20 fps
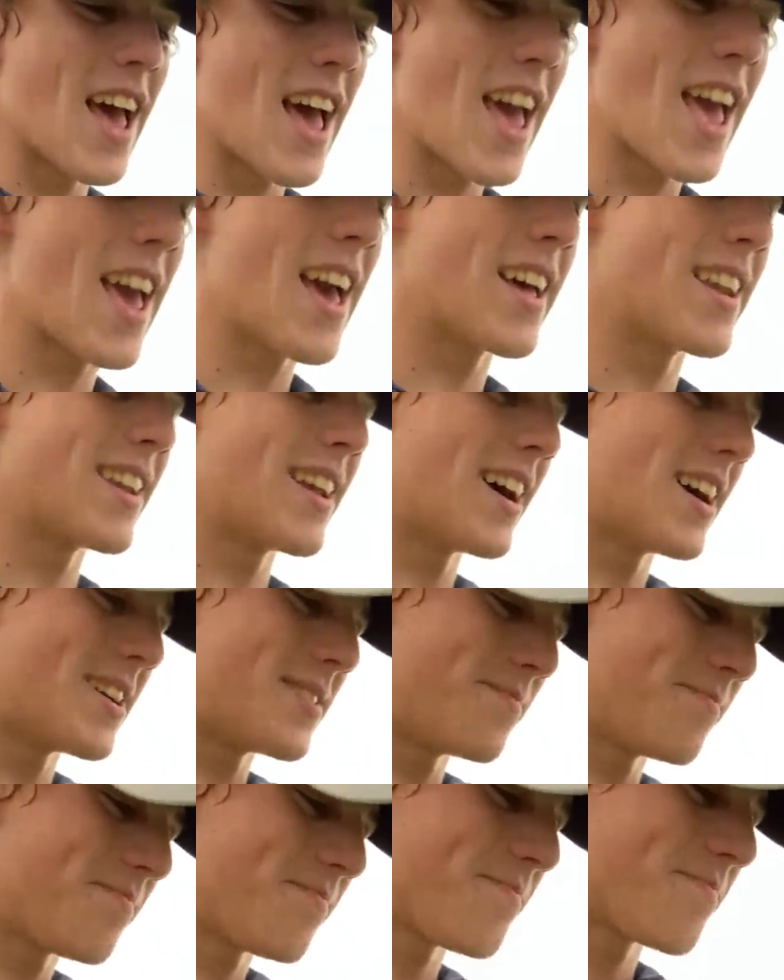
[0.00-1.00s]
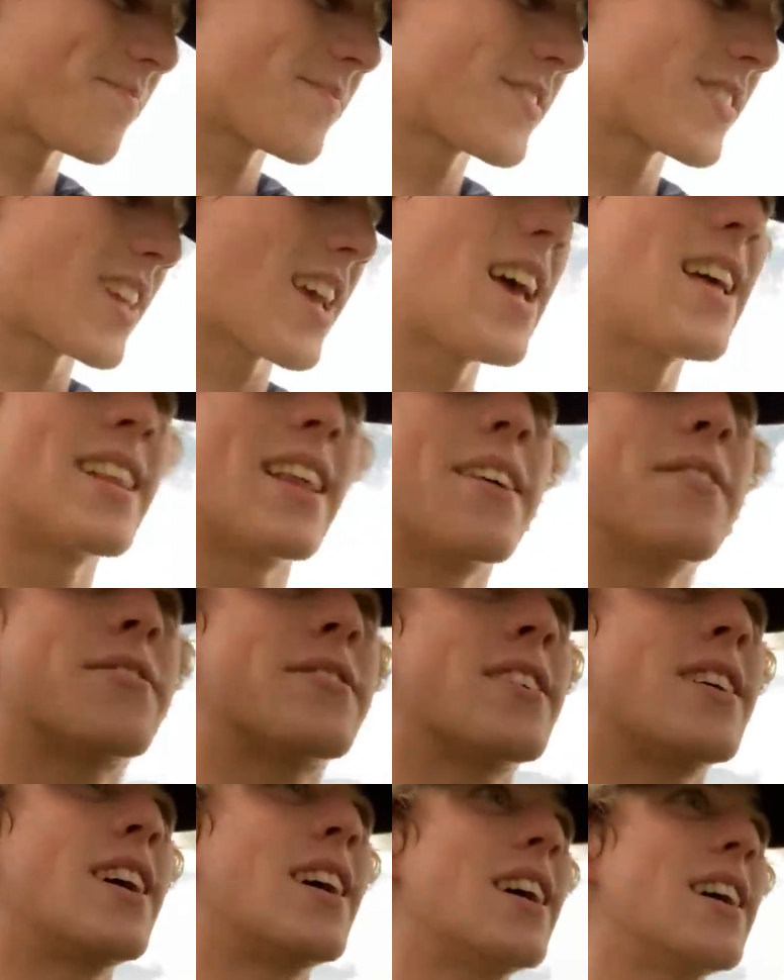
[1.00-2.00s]
And so yeah, life's
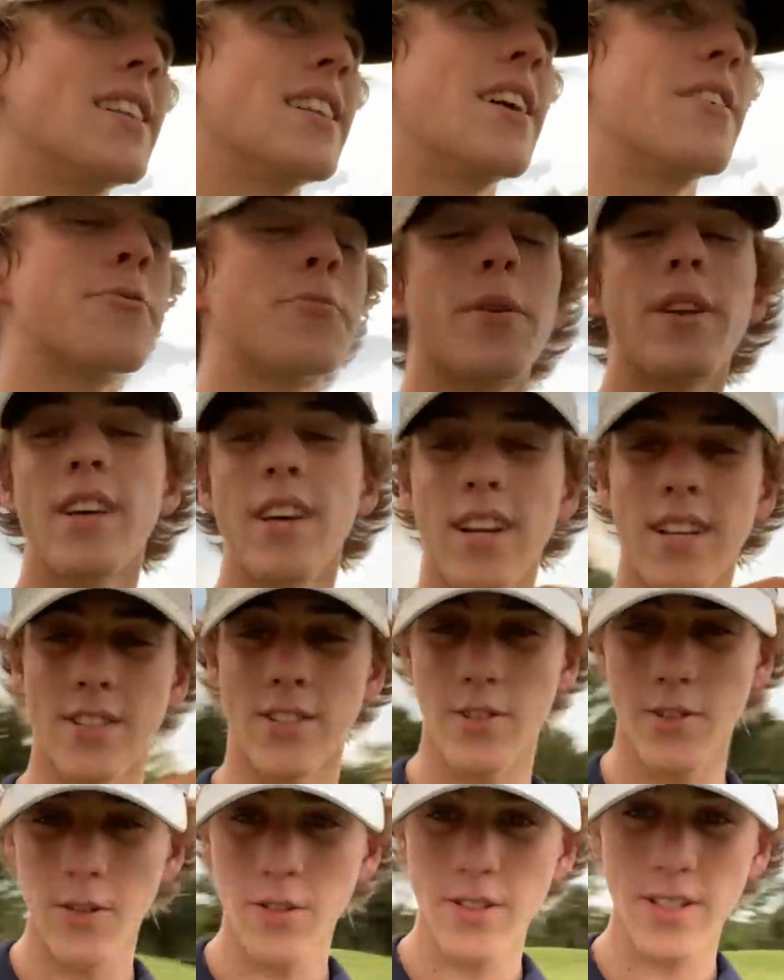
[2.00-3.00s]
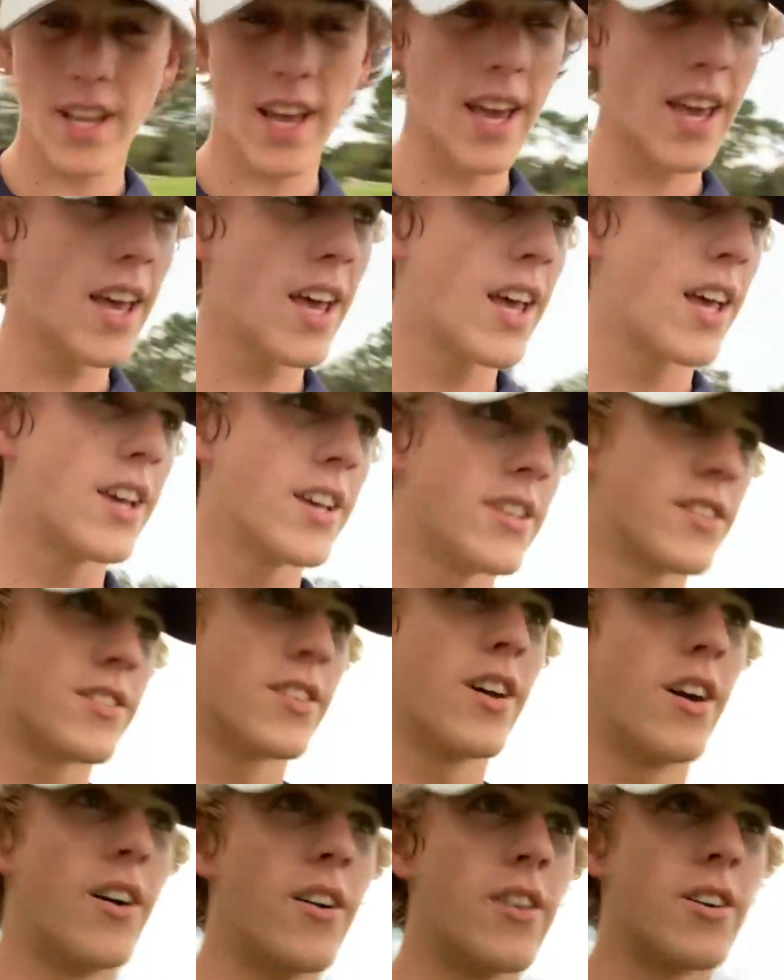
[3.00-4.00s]
pretty good. It's Tuesday,
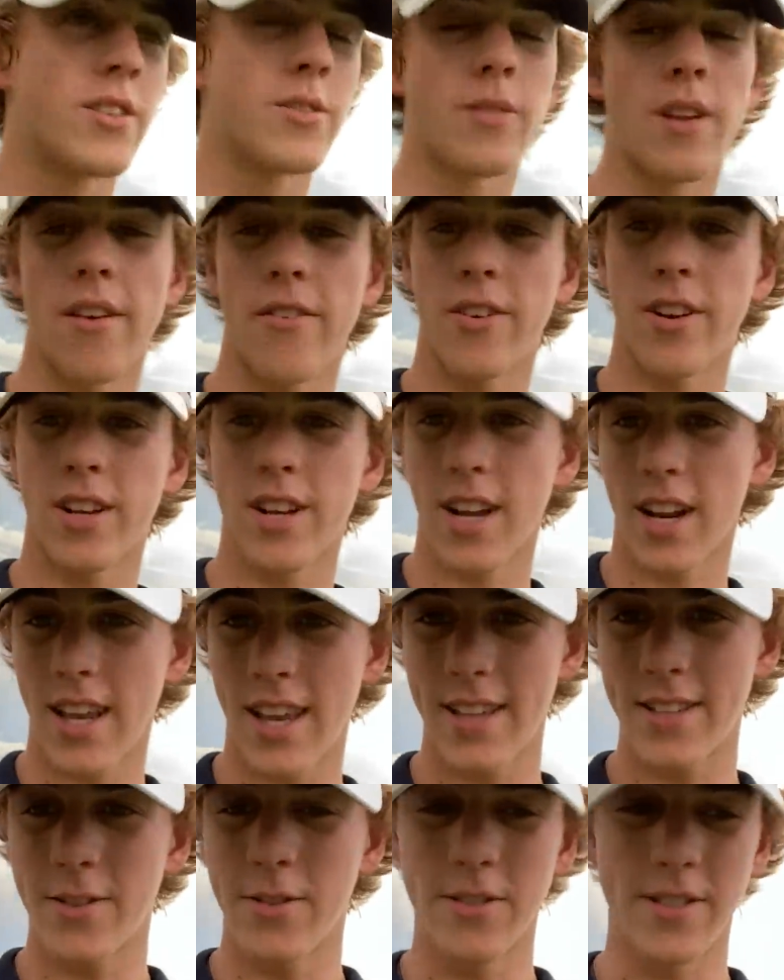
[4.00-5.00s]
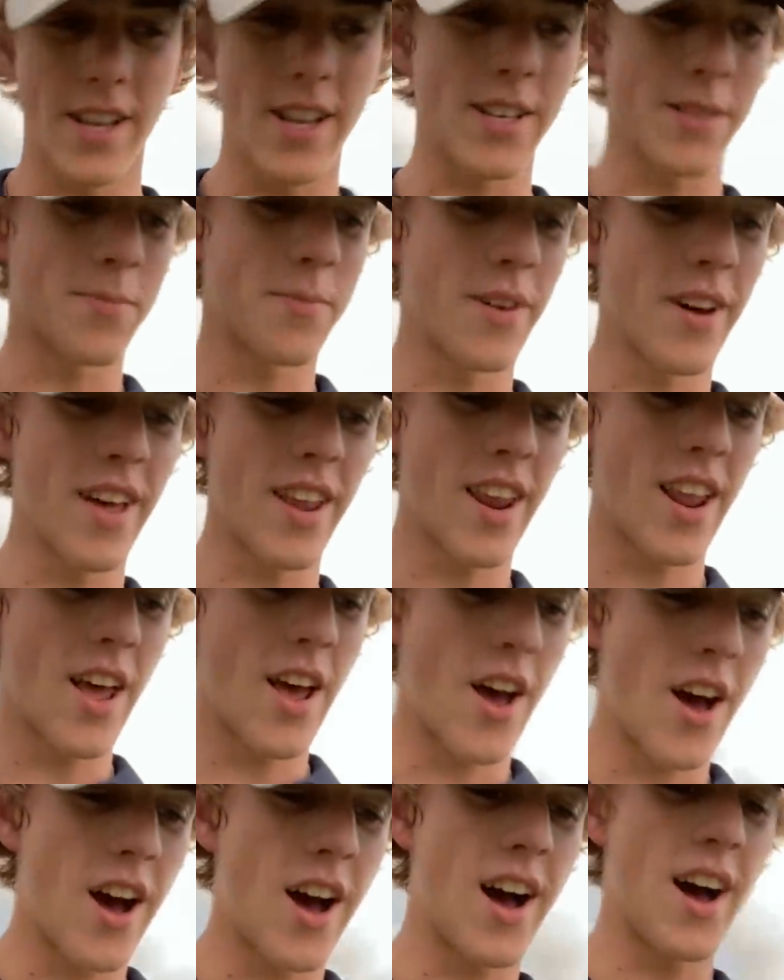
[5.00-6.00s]
so it's whatever. I kind of hate Tuesdays, but
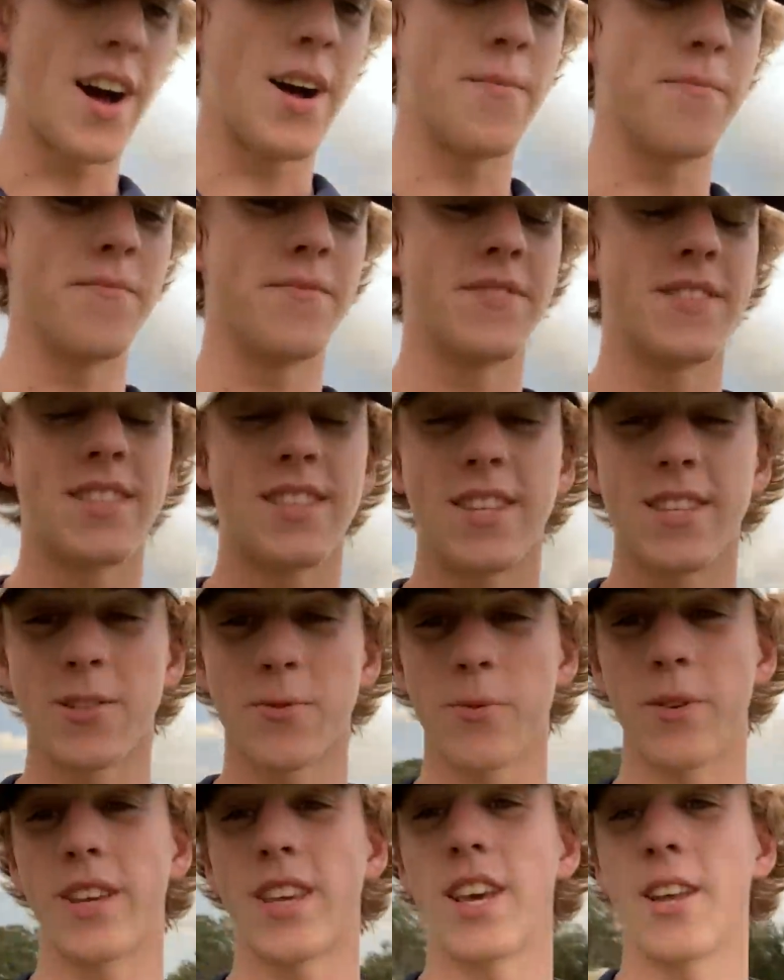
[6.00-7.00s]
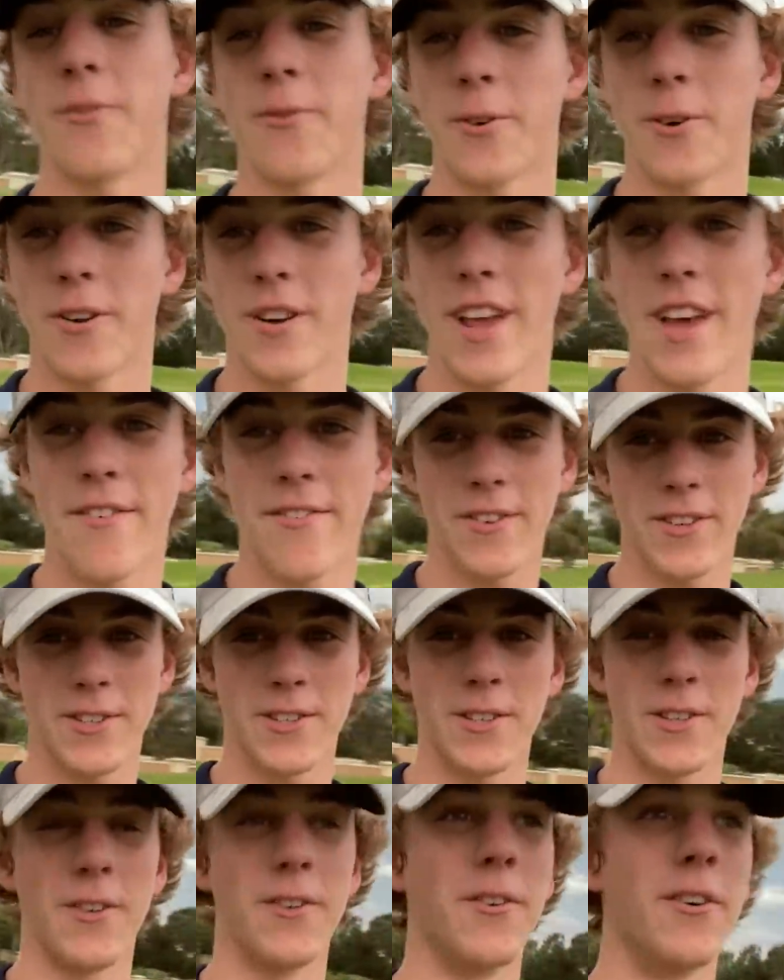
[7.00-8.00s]
this weekend we're going to
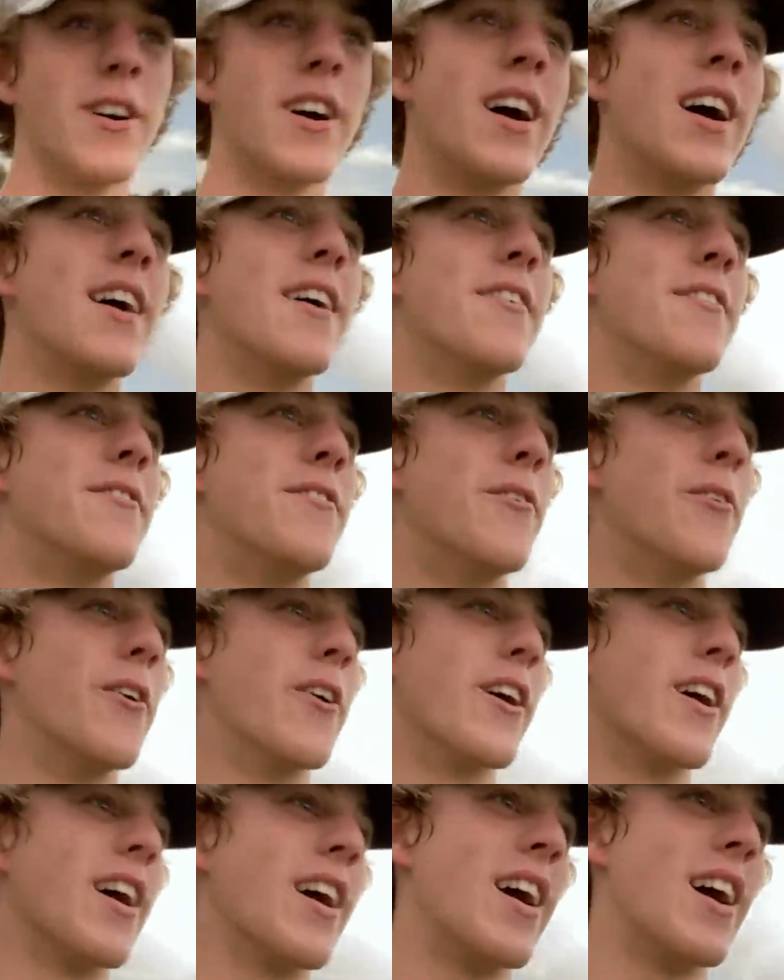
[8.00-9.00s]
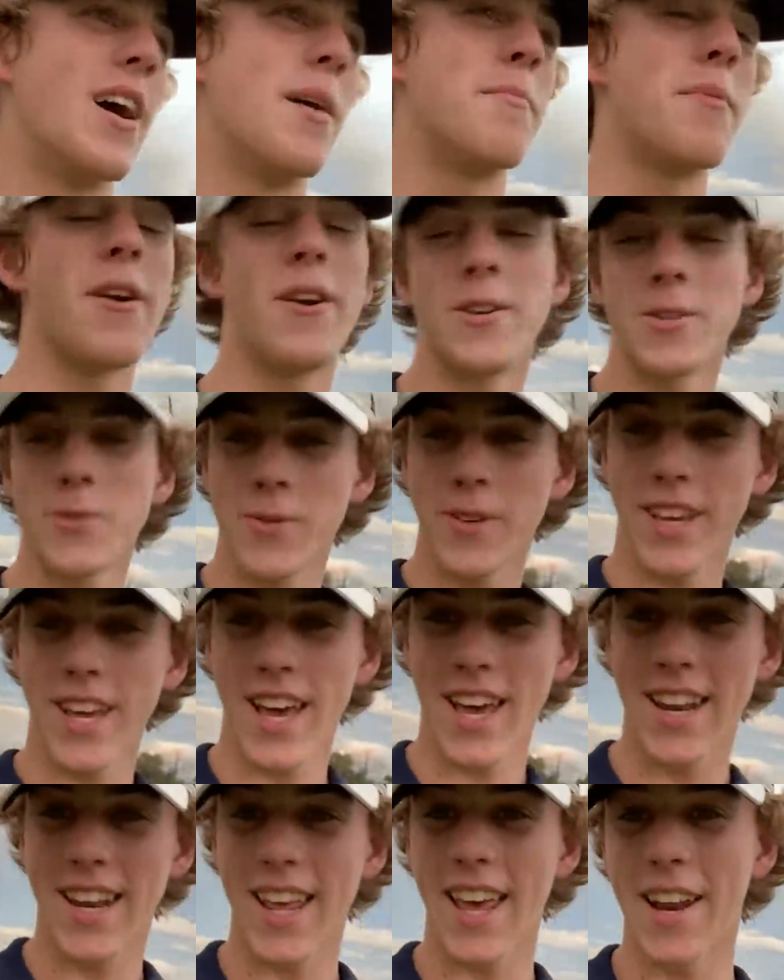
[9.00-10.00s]
FSU for Parents
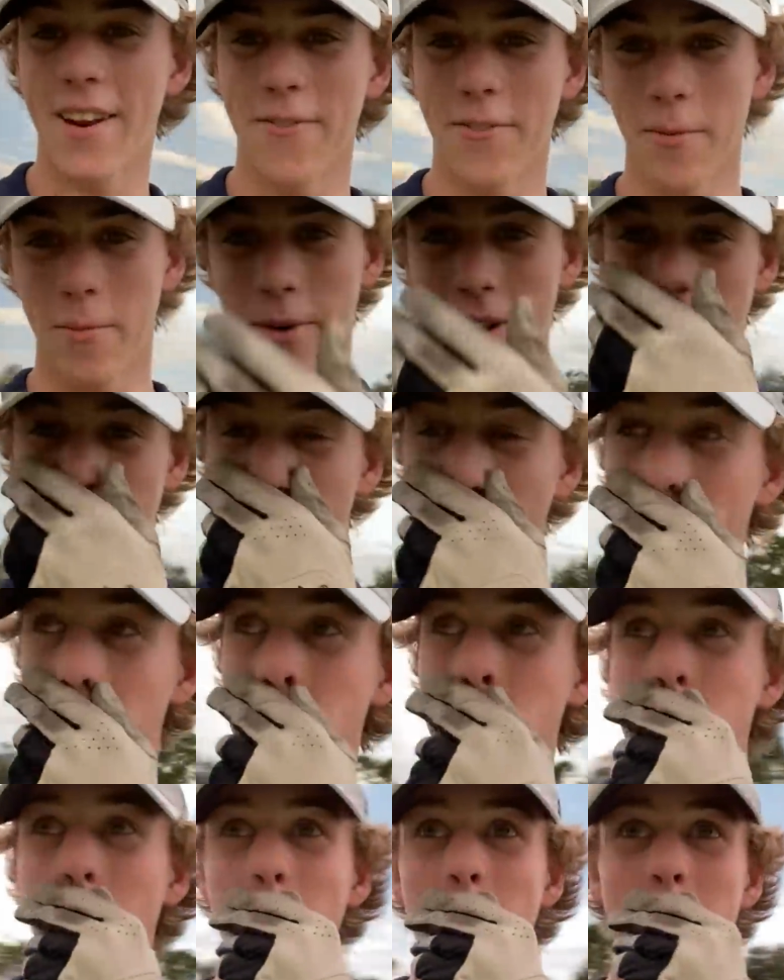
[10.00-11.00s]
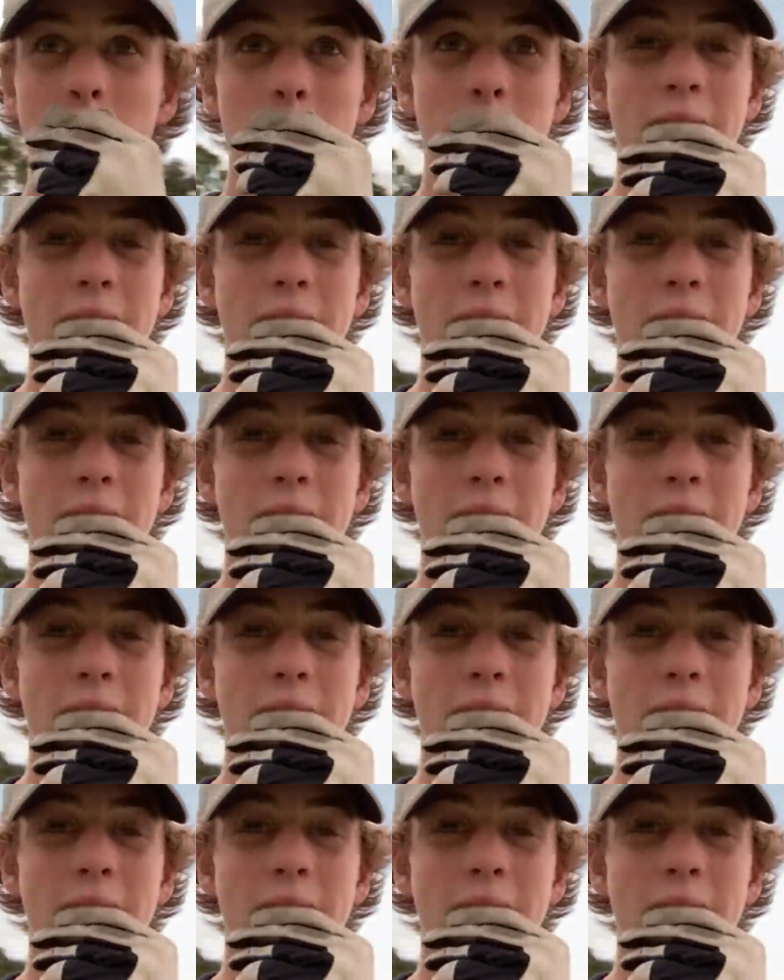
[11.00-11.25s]
Weekend and a football game, so